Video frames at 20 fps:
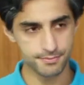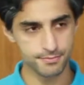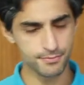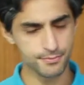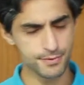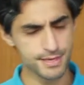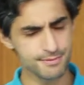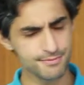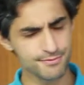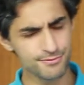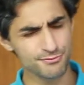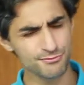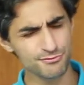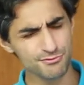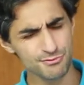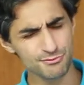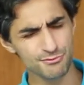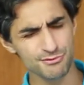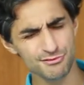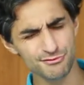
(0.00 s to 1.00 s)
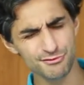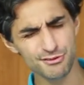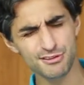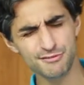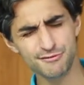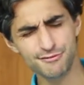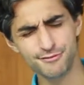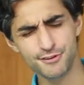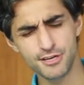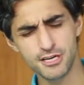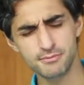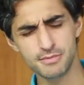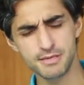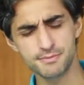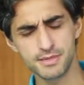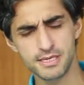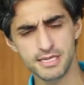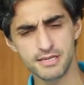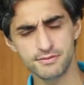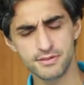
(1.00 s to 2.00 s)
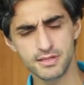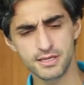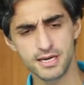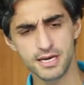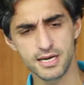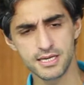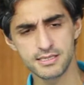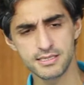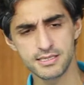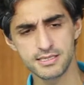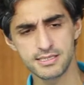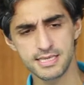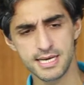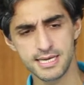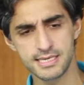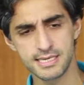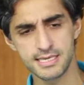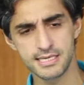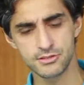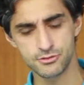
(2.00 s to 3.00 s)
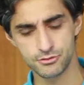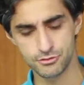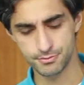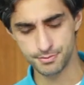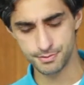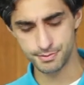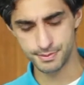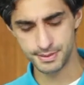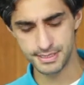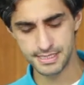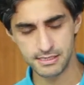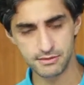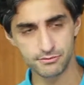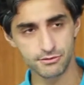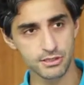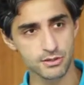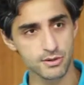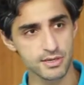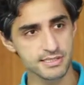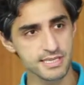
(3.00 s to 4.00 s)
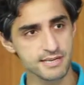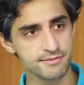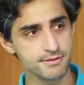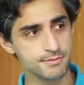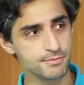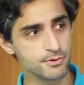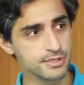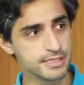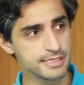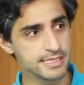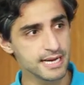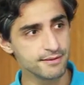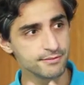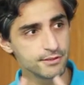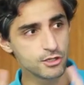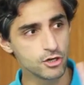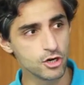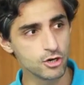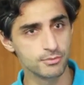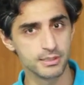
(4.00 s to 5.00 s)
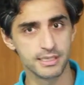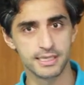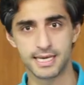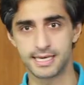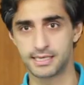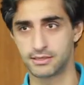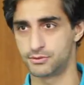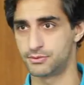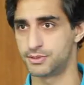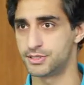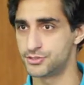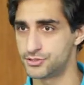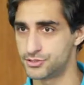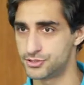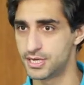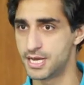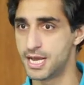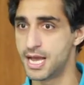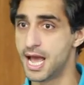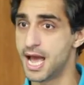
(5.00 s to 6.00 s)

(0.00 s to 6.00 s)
we we very firmly believe that understanding interoperability requires everybody to have a common language,